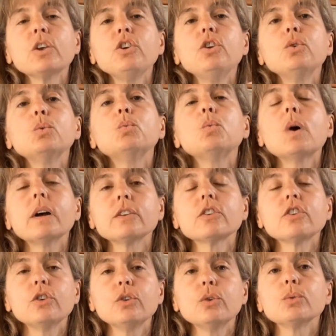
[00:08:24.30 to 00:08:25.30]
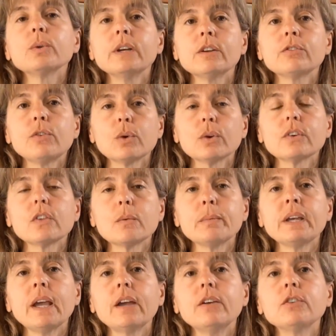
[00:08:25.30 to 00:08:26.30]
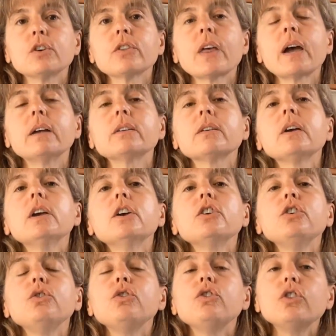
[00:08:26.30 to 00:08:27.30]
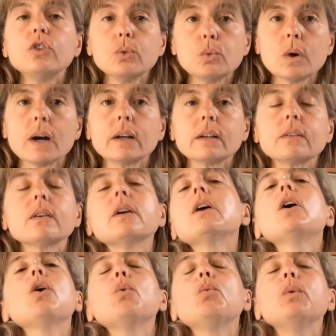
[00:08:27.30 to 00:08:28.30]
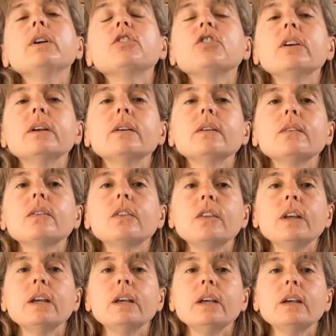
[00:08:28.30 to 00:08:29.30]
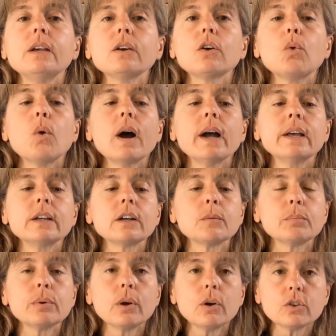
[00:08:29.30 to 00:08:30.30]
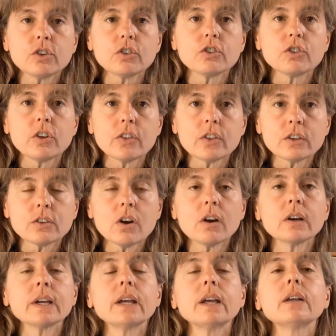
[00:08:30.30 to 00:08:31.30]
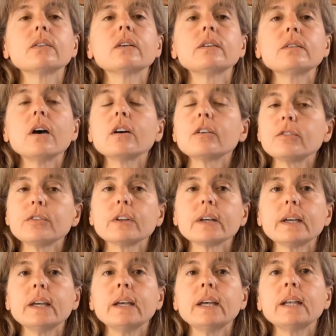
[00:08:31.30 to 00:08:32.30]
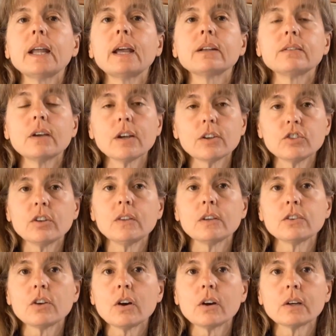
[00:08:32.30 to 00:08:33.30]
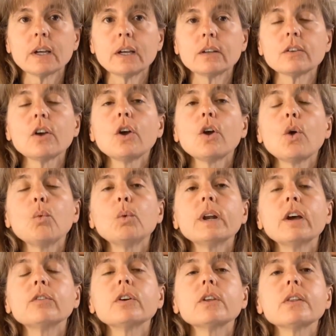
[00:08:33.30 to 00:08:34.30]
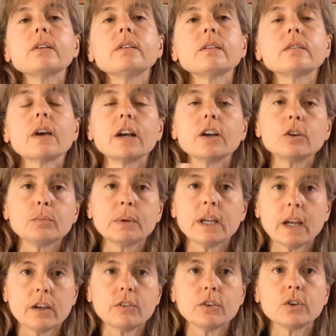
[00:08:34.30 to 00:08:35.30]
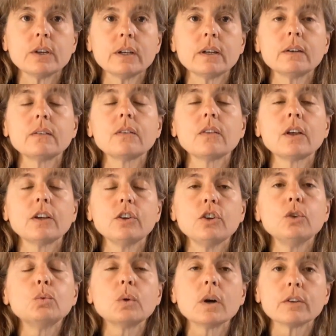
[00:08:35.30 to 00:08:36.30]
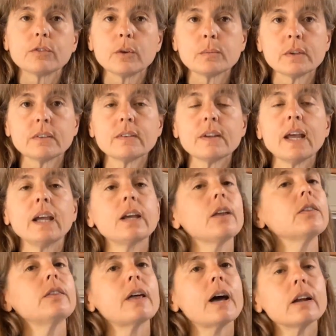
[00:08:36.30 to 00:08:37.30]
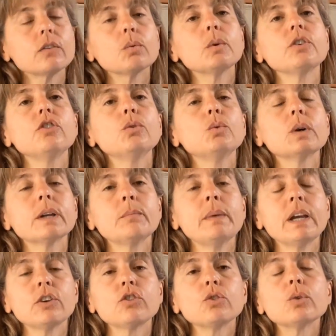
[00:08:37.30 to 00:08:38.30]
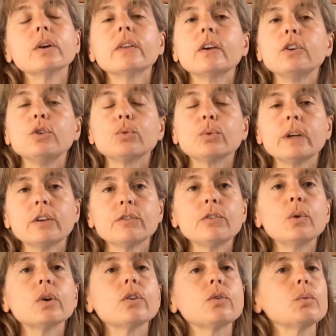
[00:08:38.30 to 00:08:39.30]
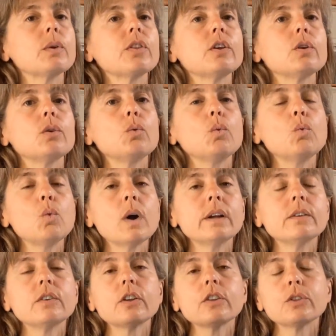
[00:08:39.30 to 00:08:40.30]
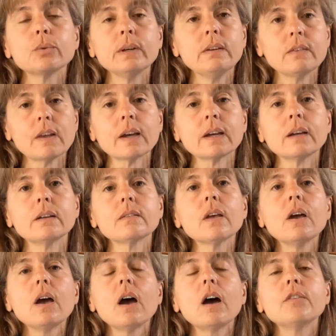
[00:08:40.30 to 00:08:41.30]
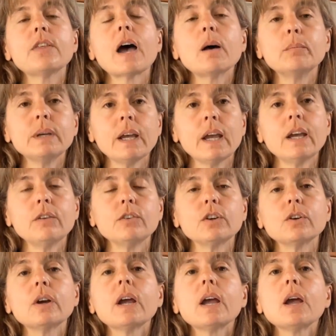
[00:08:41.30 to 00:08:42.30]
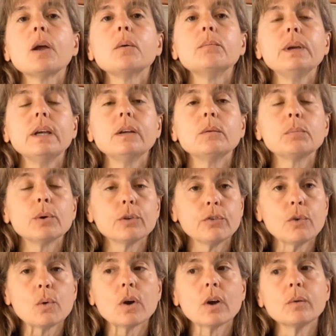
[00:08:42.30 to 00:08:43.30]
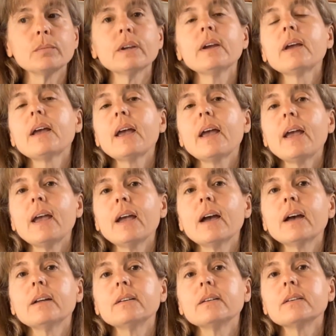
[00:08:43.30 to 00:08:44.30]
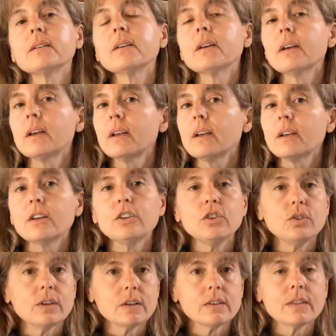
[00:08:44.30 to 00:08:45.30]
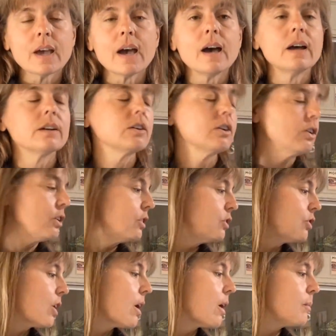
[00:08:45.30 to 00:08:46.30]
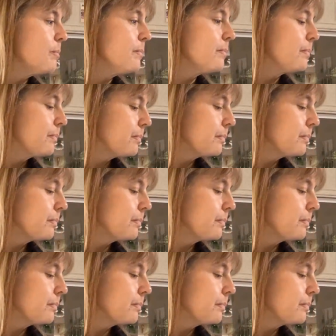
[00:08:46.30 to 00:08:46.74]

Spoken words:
You want to reinforce the behavior that you do want, which is the quiet approach to the target, the tongue flicking and touching the target. Whatever the desired behavior is that you want from the snake, that's what you want to make sure that you reinforce within 1 to 3 seconds of that behavior being performed. And you did that. Good job.